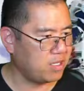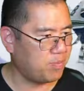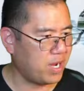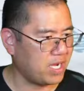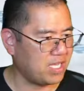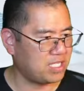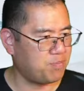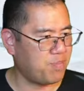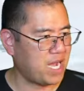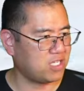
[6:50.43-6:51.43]
The puck
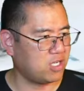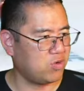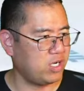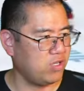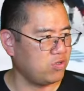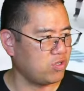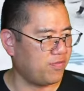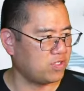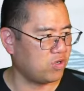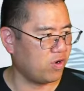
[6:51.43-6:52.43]
gets back to Quinn Hughes
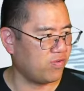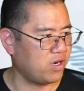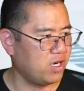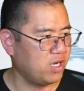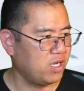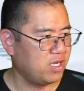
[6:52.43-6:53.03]
off a turnover.